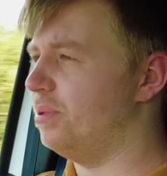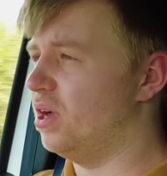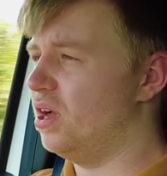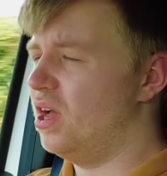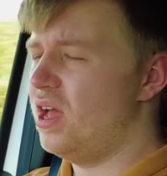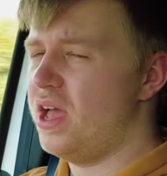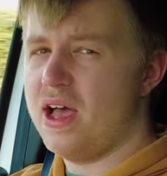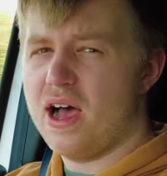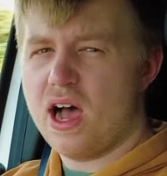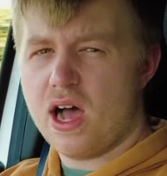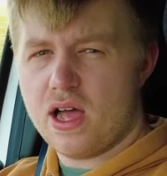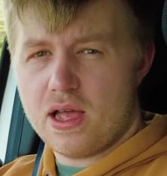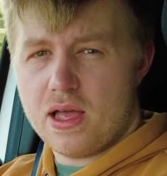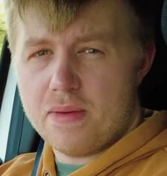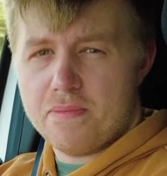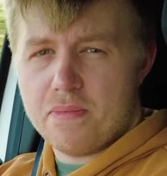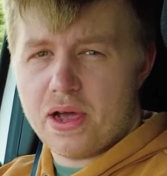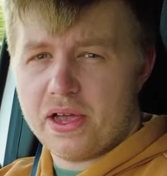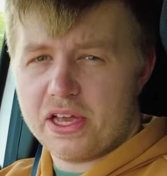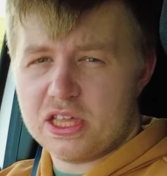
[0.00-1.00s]
But
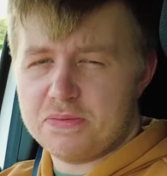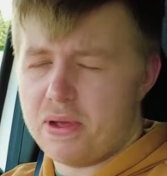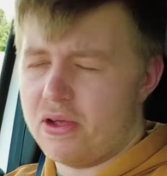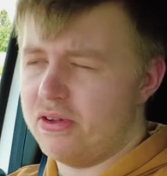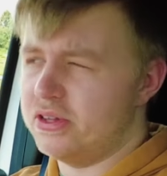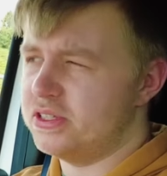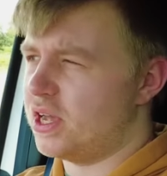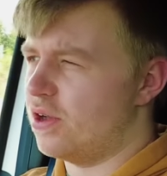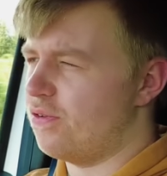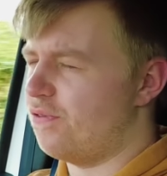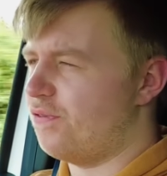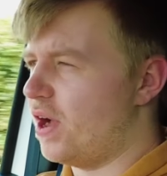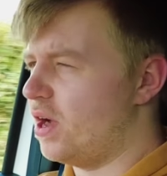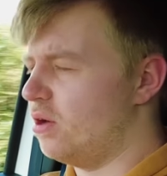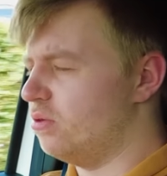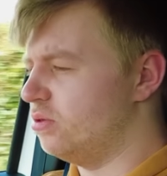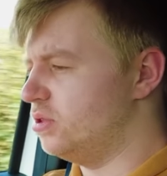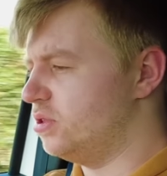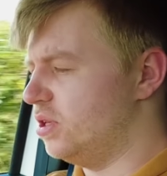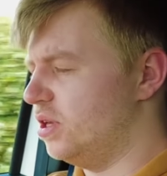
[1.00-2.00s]
in my experience, I've found